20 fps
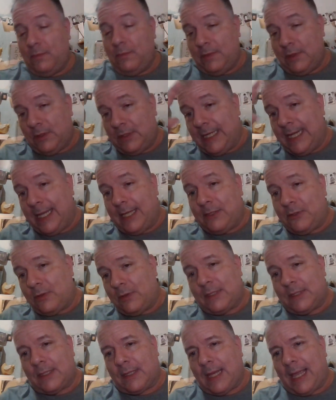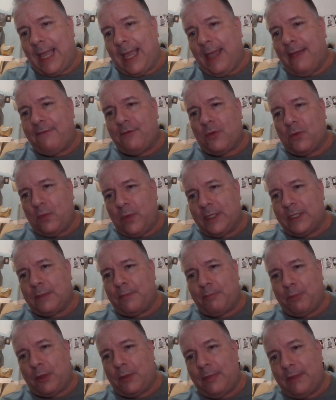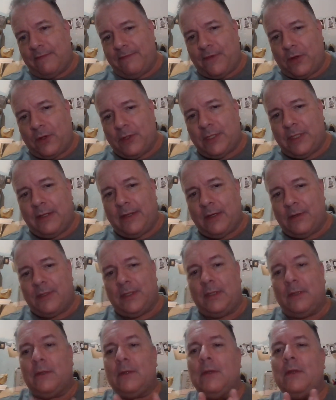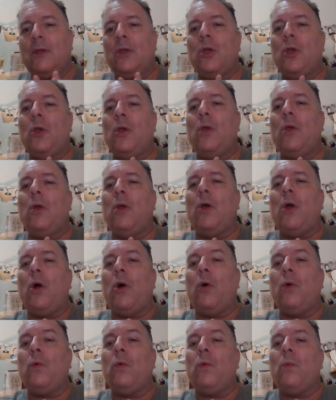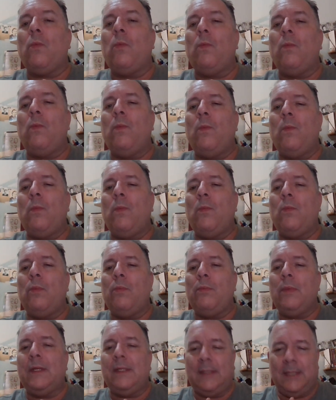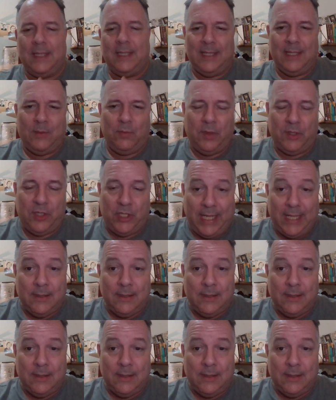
There's an asterisk after whisper, but first there's an om, which